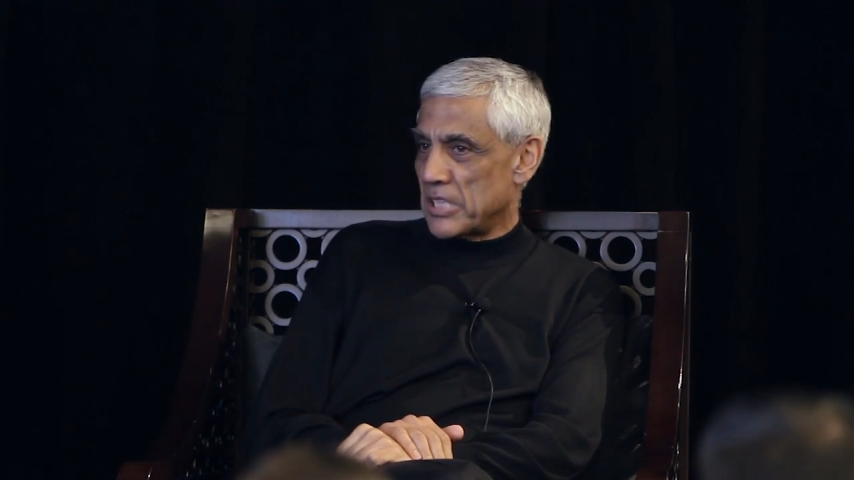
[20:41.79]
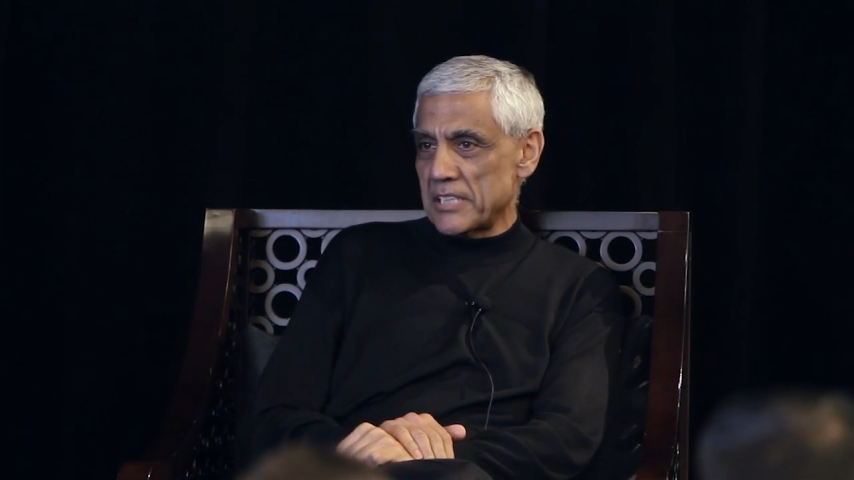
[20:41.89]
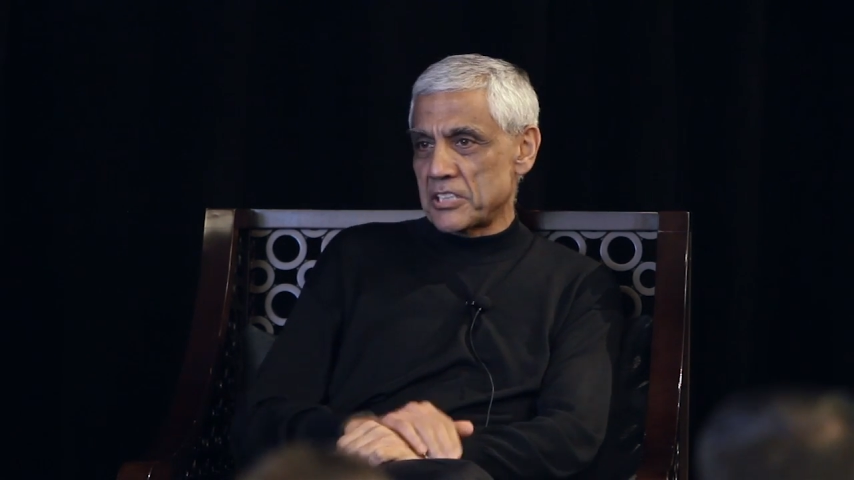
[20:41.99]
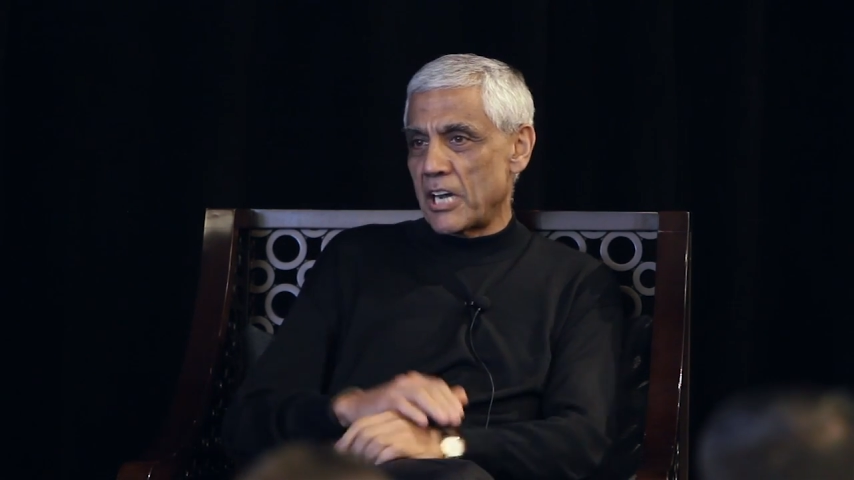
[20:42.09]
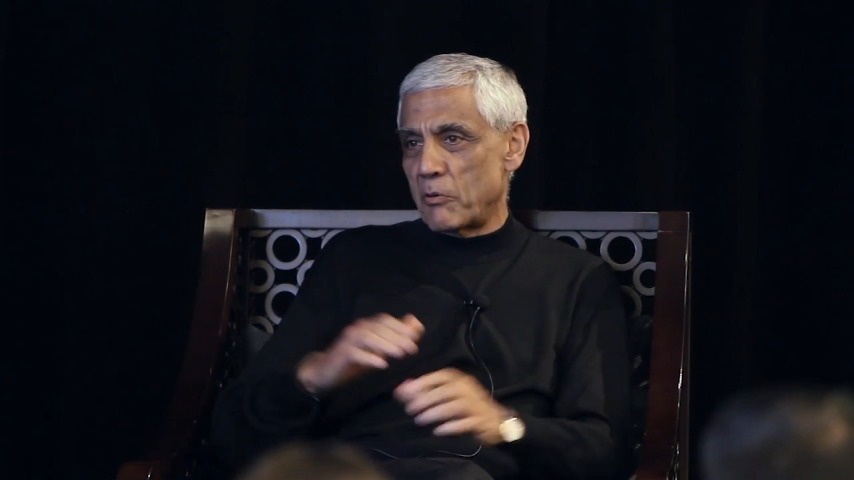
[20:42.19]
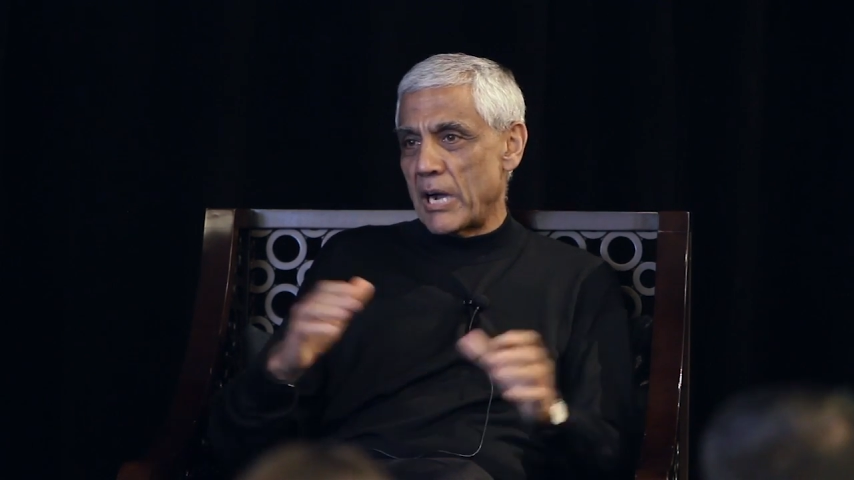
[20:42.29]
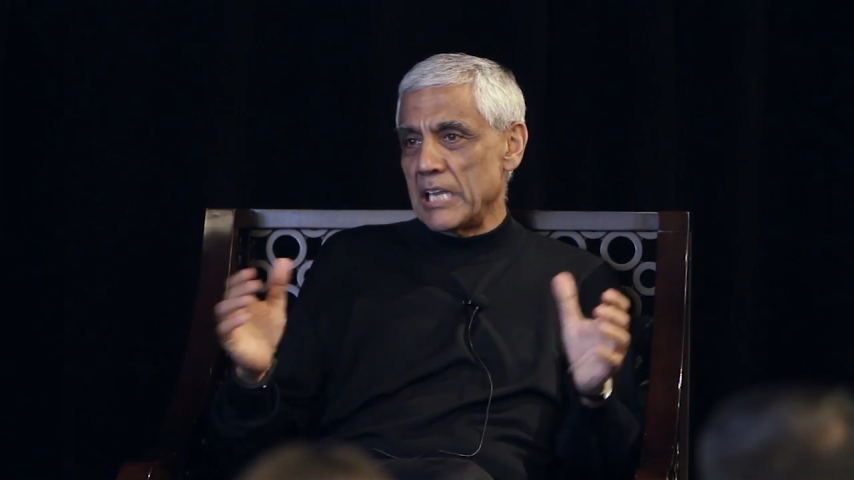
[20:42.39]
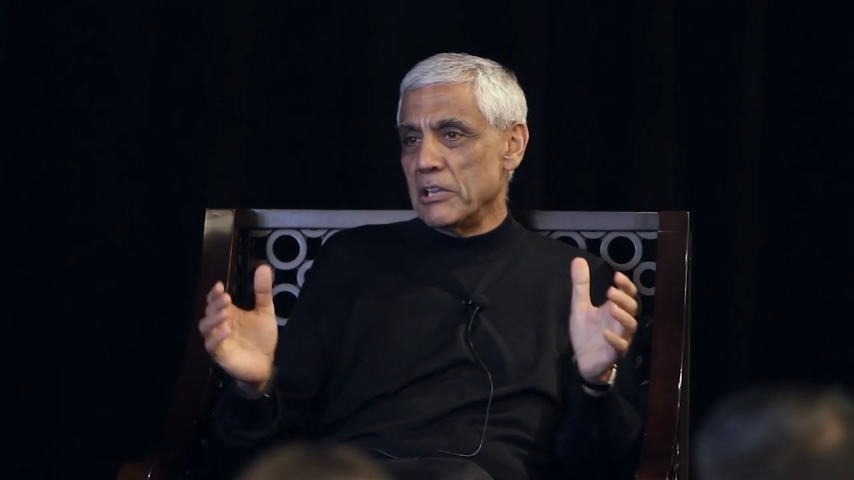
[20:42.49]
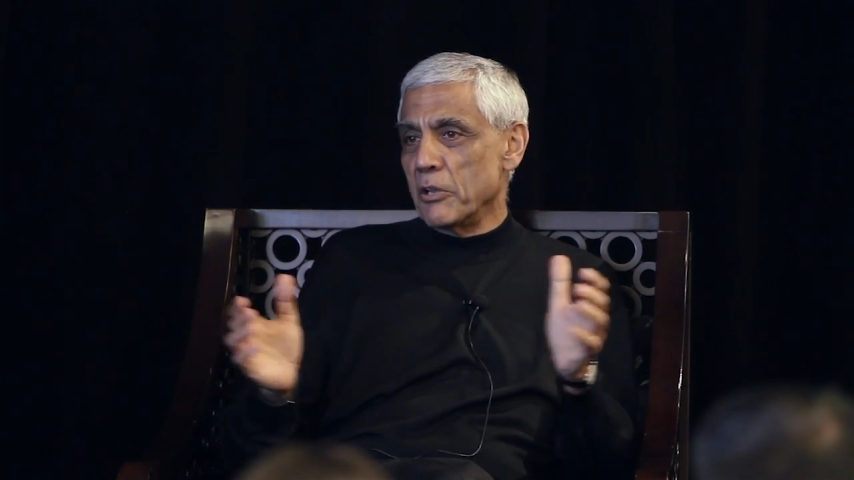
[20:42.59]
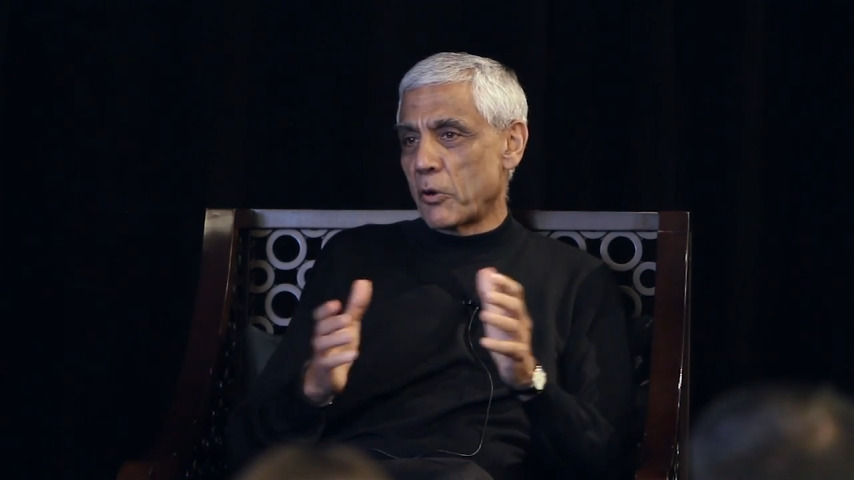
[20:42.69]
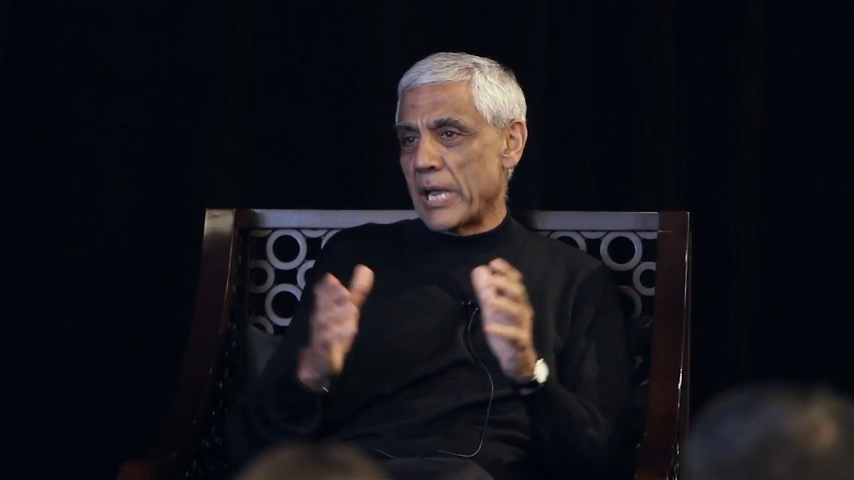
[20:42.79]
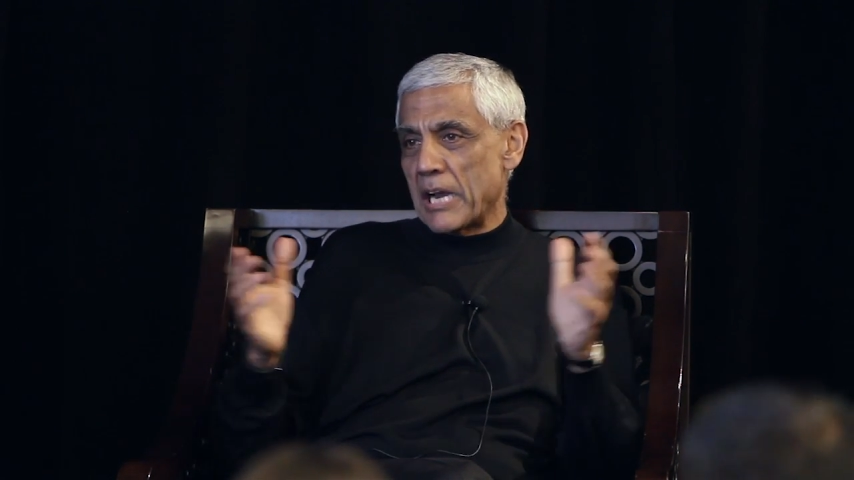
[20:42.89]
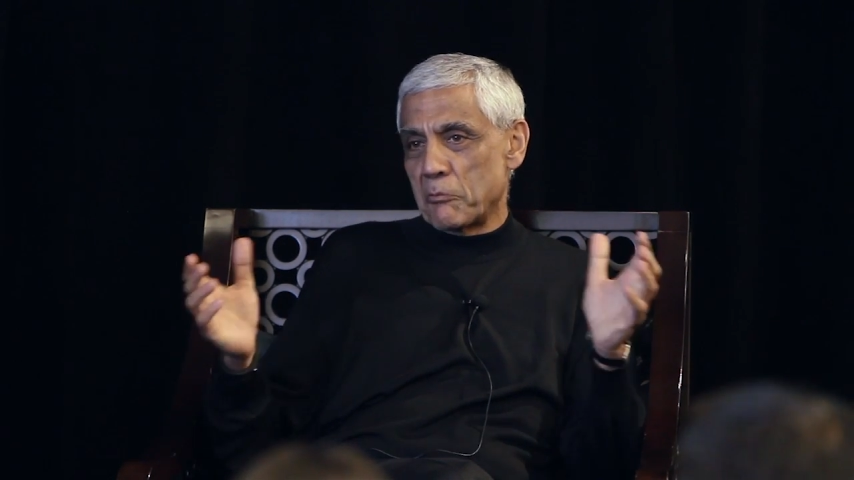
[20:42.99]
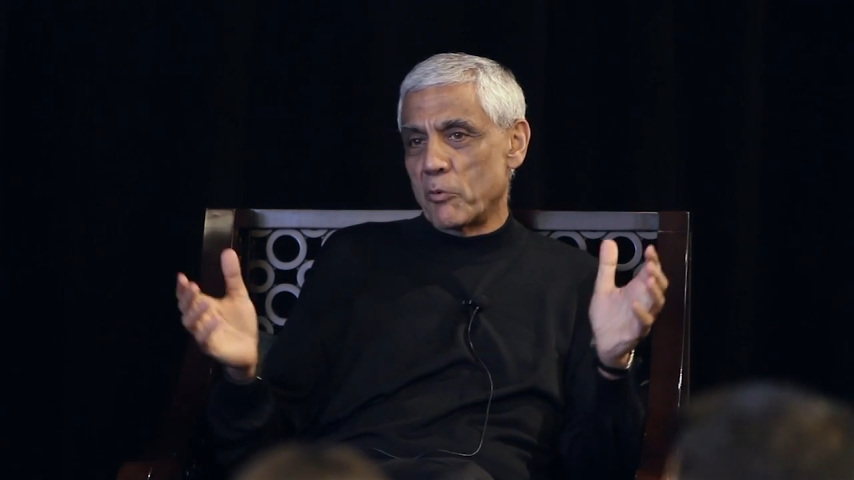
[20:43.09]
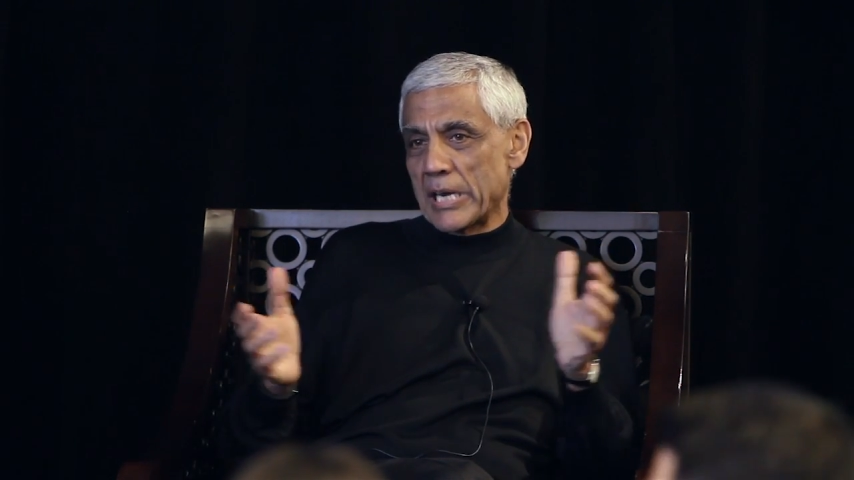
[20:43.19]
That's how I look
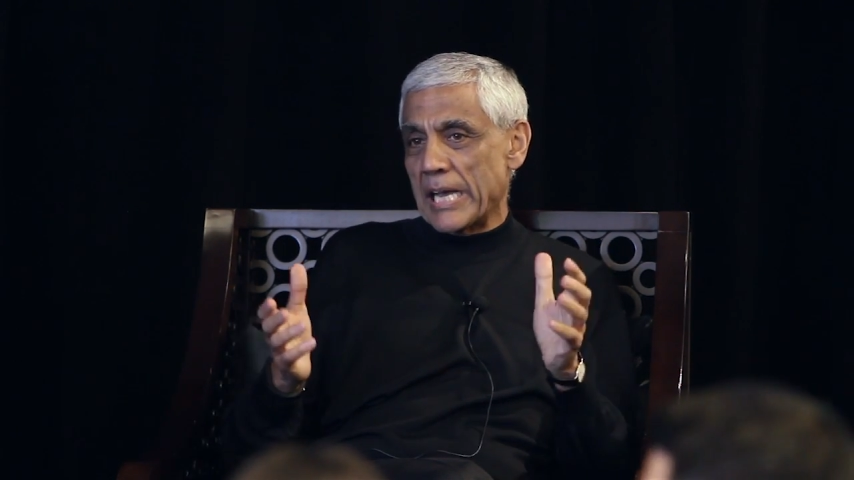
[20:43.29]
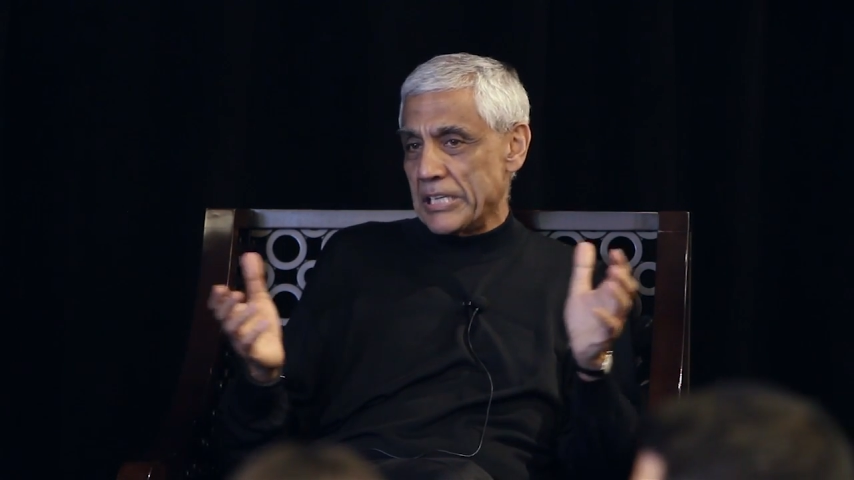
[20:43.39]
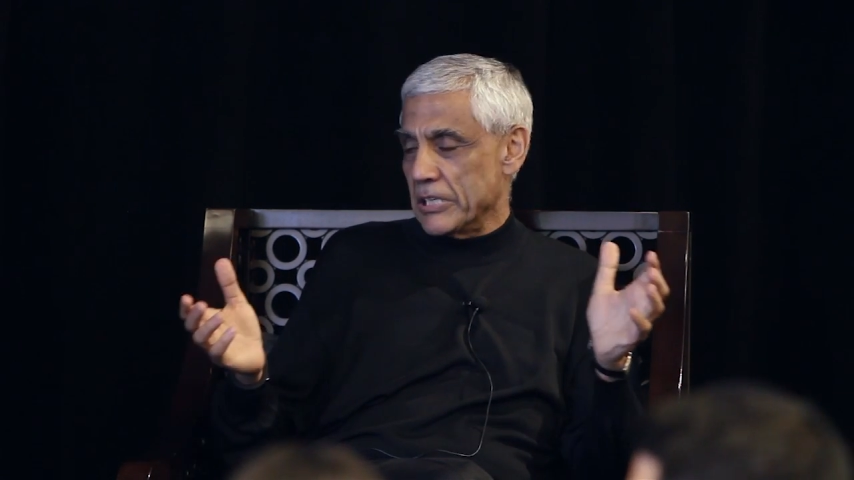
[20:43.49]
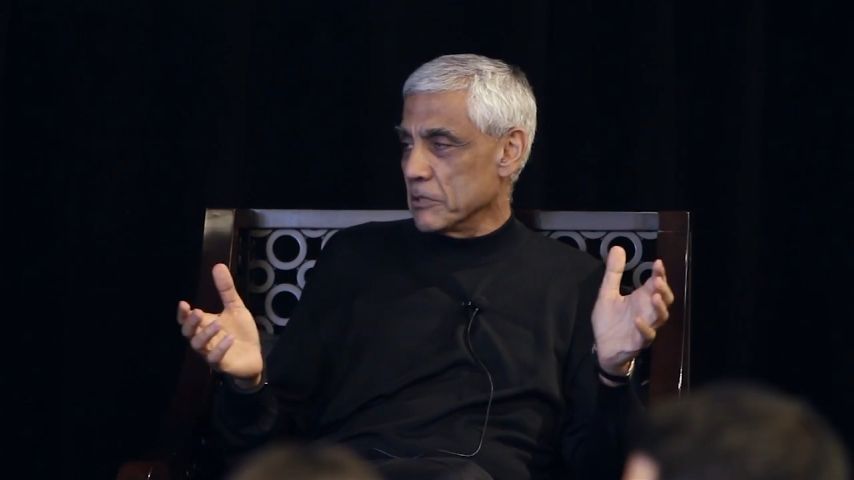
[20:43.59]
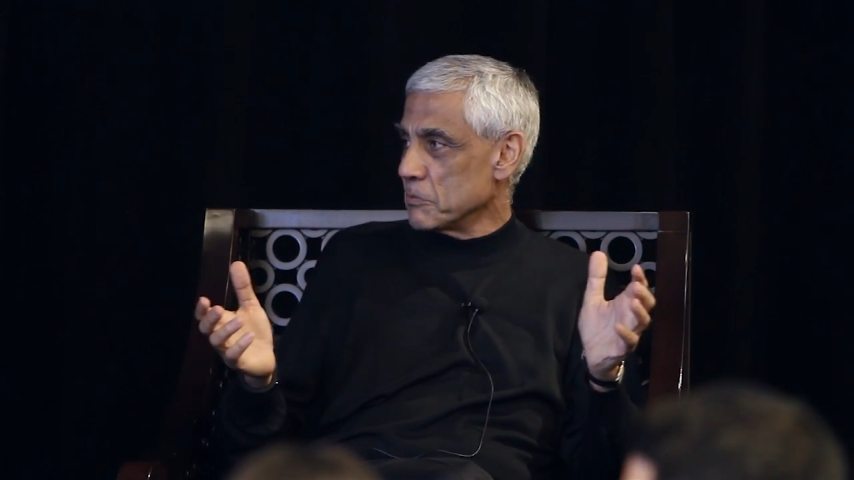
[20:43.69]
at what I do.